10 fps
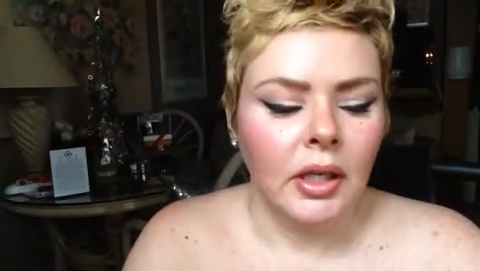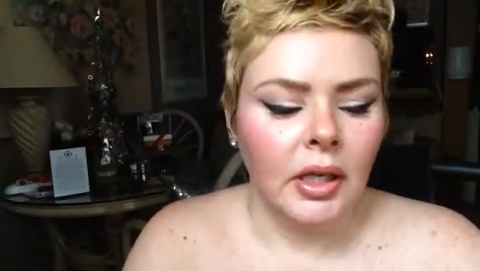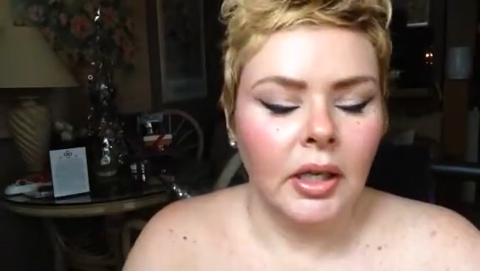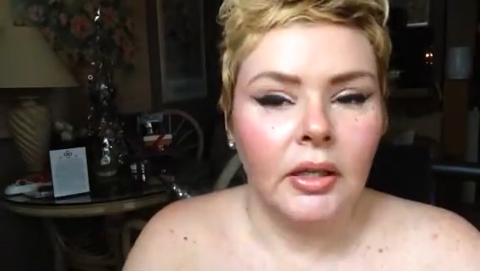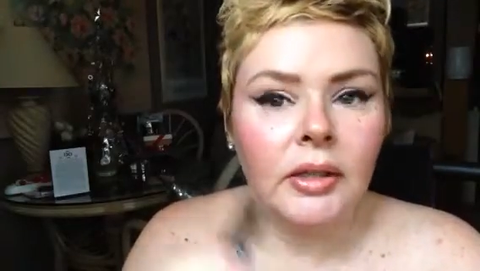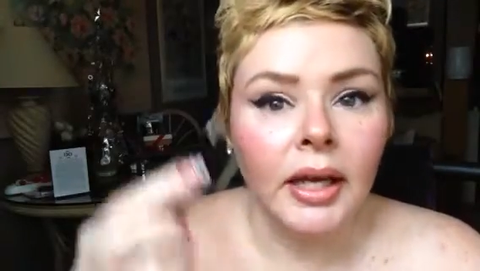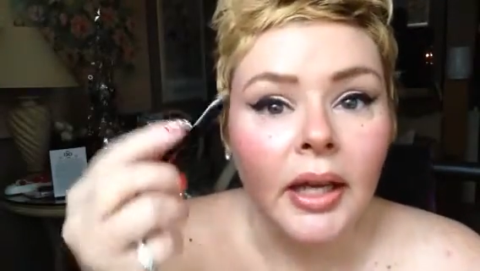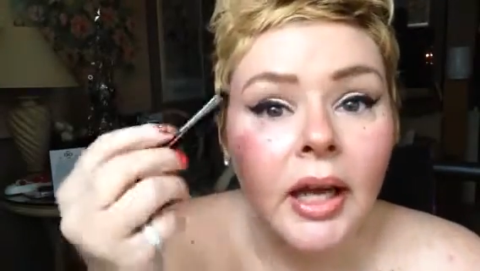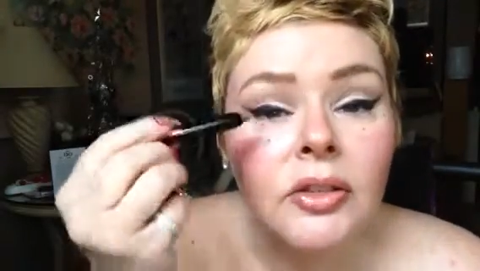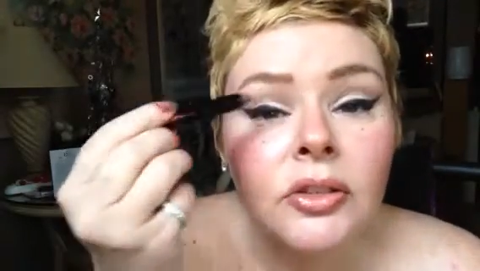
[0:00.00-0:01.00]
and I
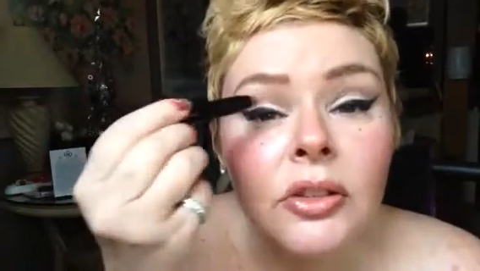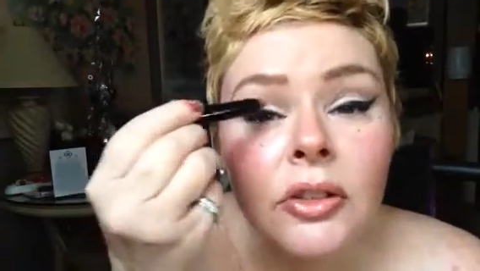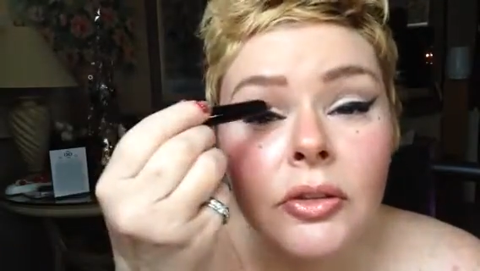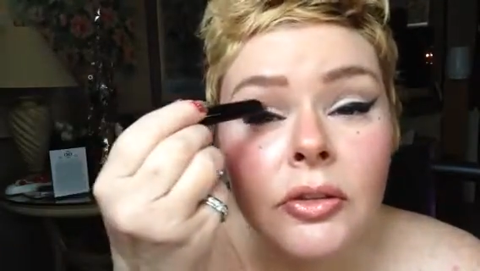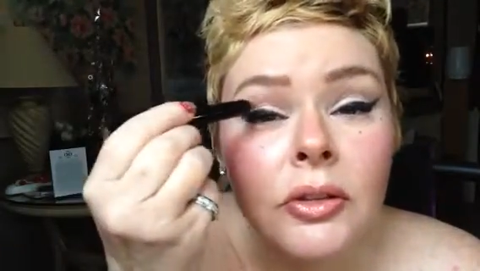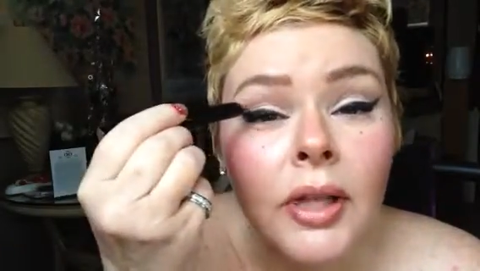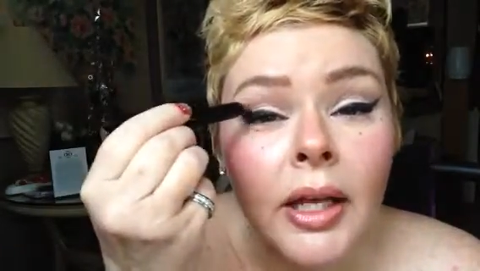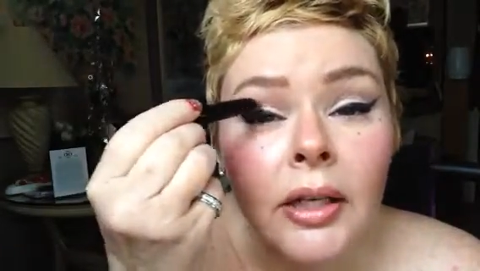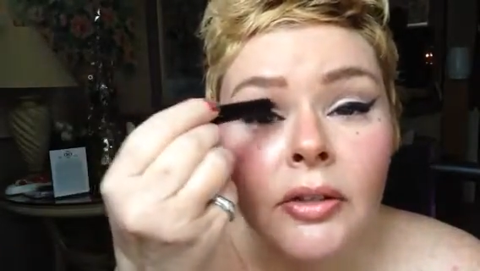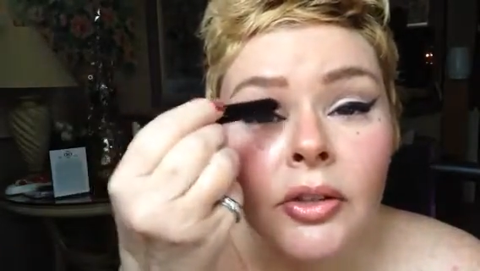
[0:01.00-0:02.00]
actually used
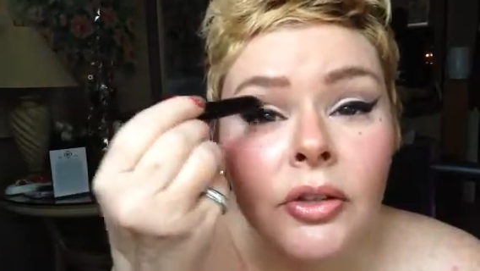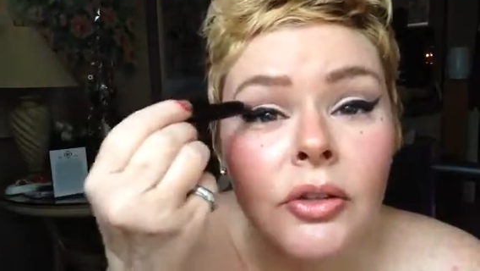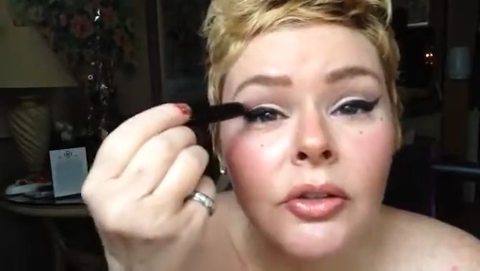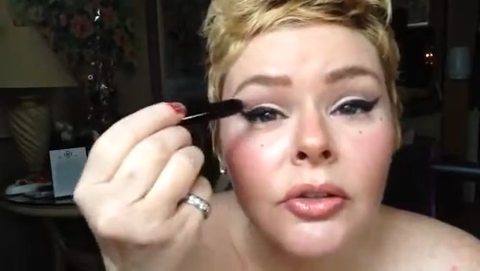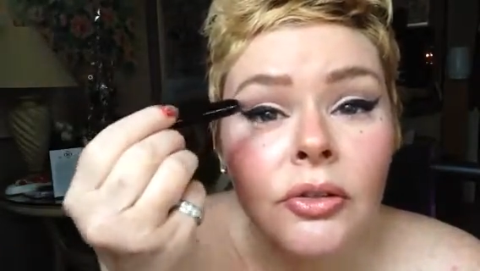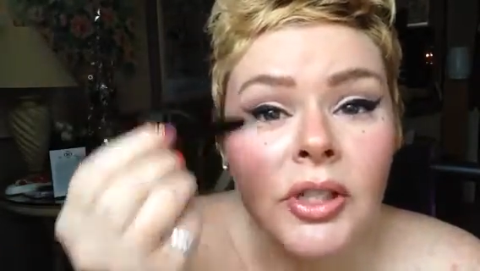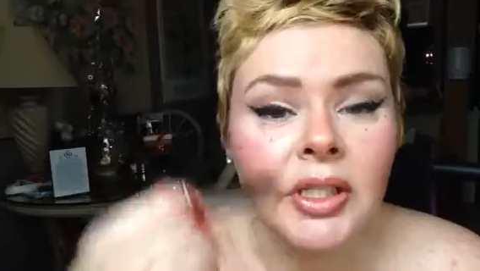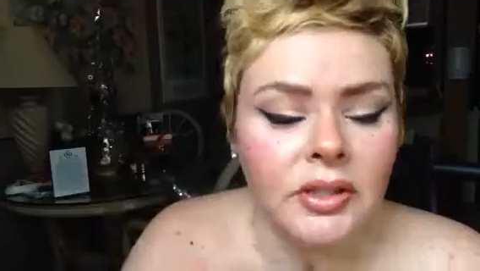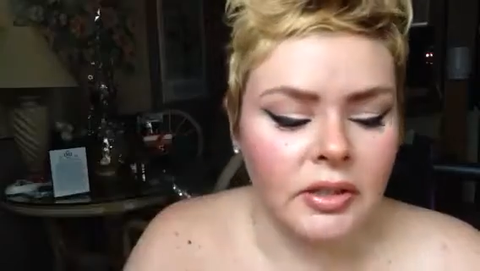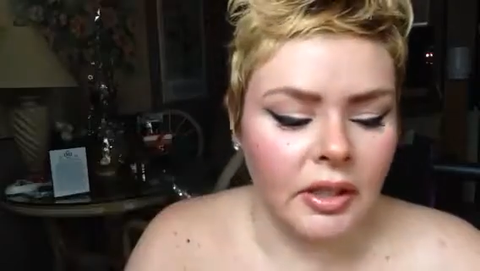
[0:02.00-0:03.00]
that on the
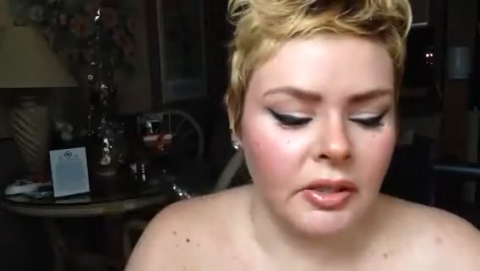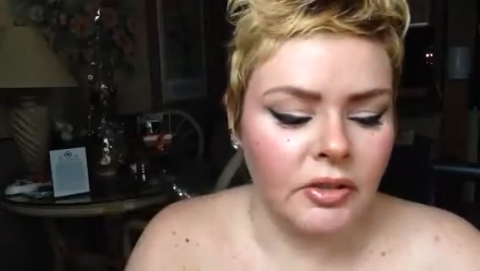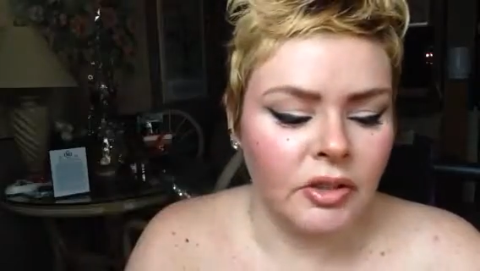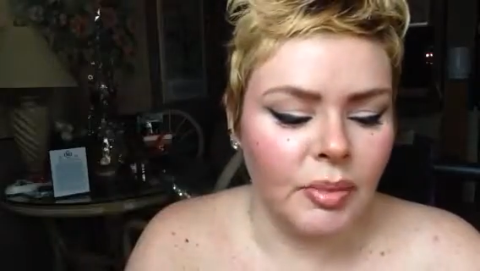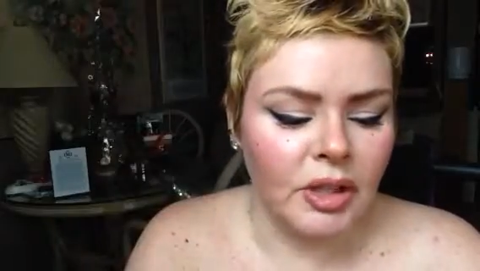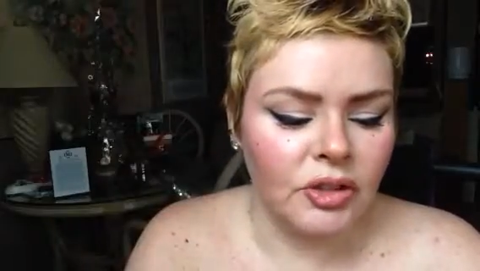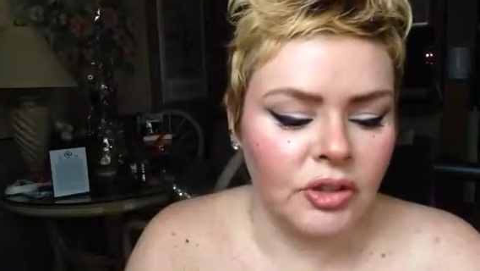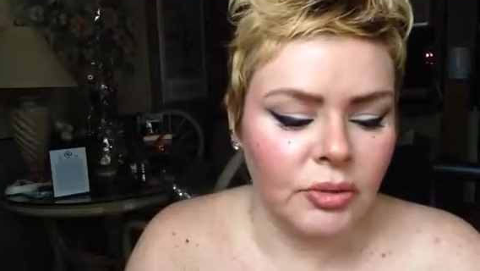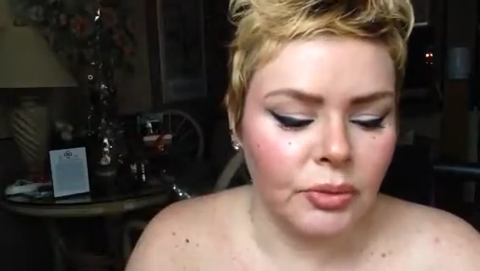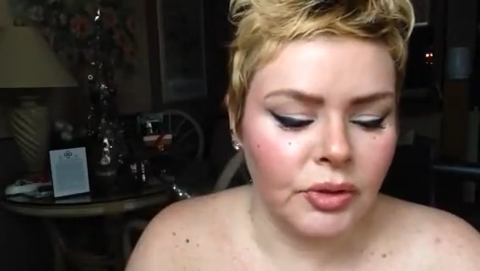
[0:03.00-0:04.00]
crease and
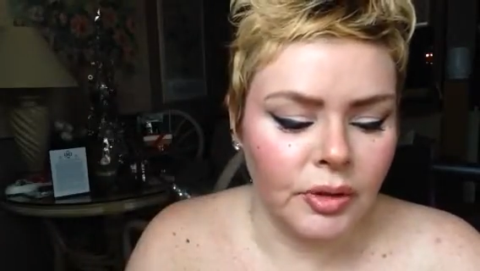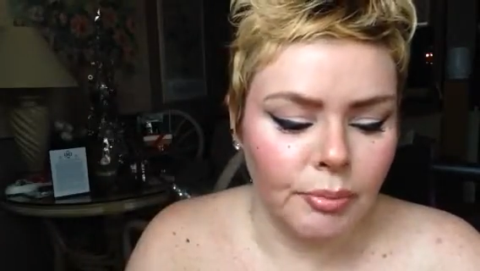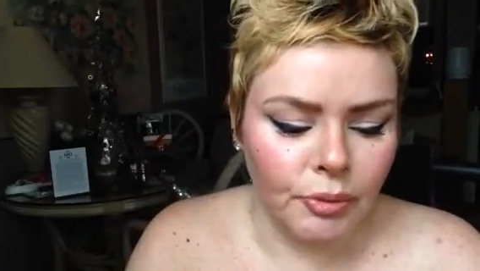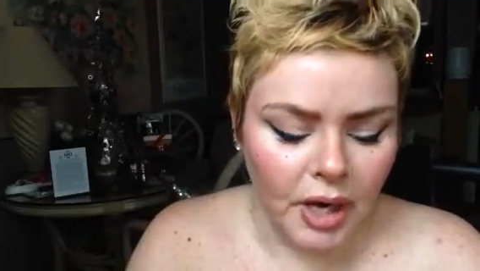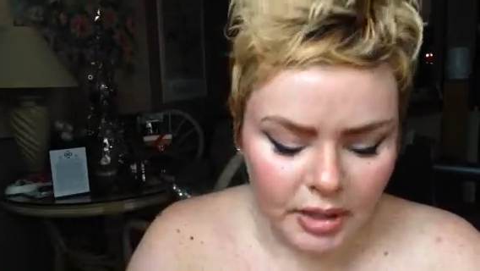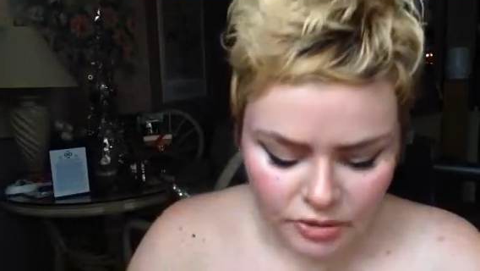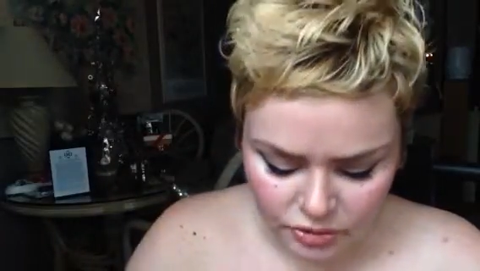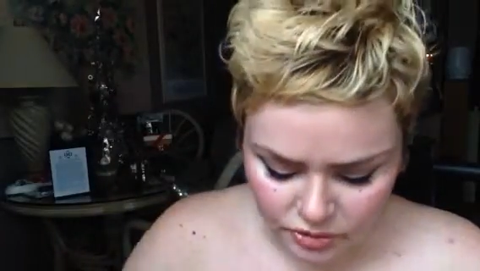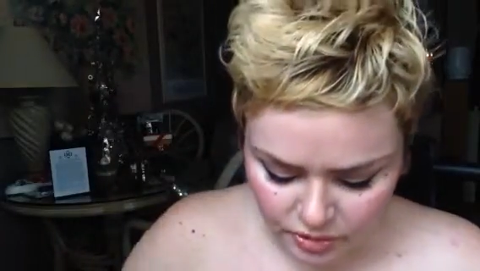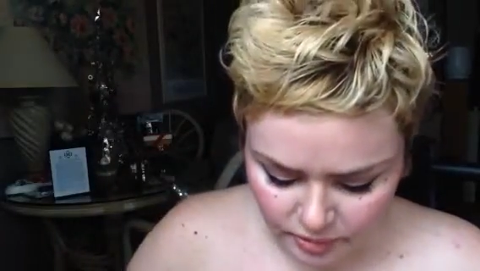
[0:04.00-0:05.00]
smudged it with a
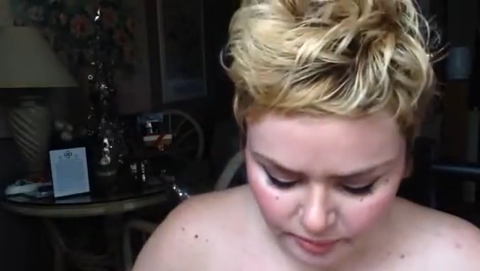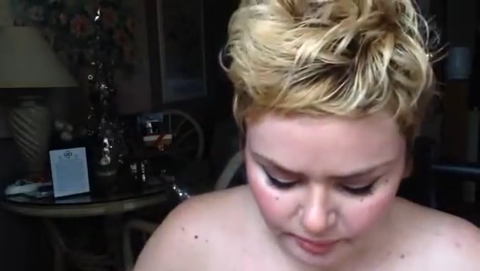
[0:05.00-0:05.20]
brush